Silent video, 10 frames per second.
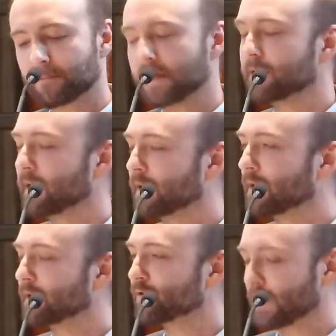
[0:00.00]
and then
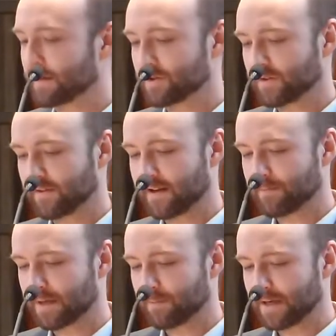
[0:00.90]
I try to just
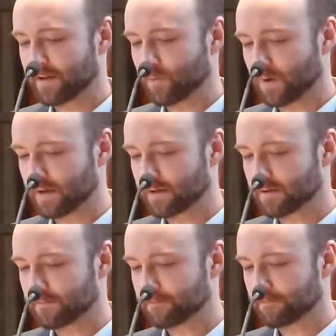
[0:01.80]
let my mind
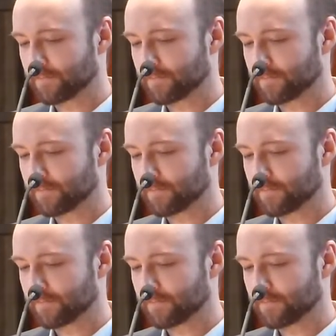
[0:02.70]
wander.